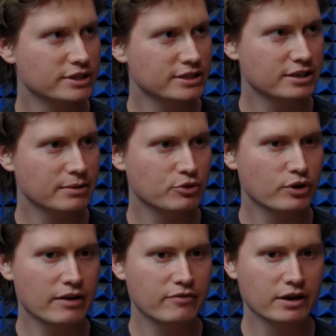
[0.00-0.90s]
ecosystem.
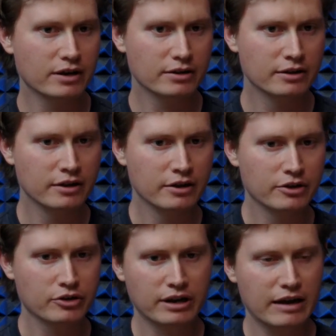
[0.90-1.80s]
You
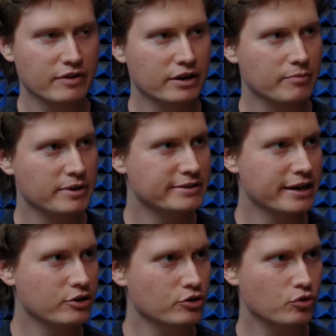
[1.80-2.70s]
can have a
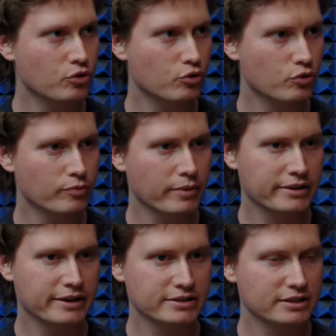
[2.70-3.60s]
maintainer who
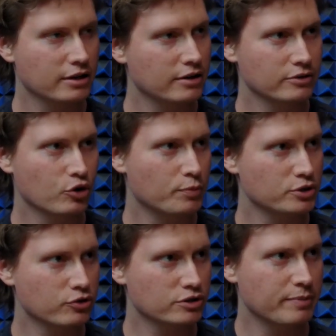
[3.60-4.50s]
maintains an
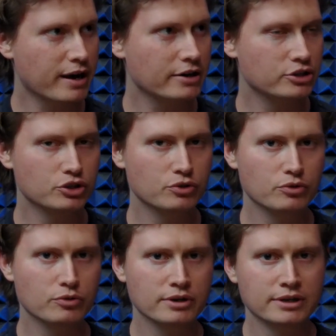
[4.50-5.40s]
open source package
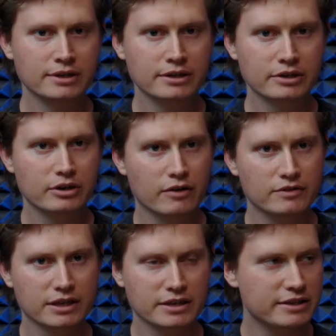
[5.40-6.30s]
who,
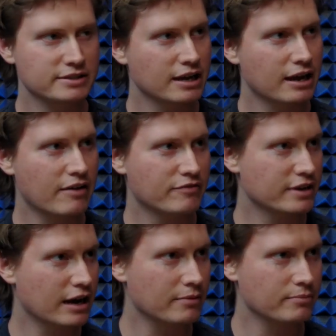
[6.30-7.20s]
all of a sudden he does not
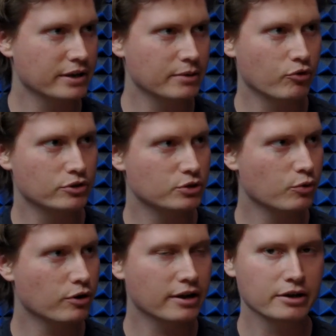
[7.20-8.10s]
have time anymore
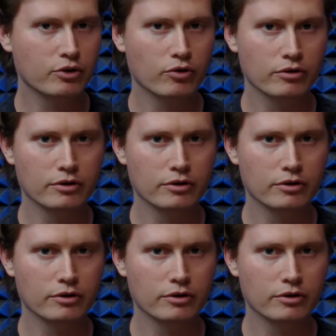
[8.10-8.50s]
to work on it,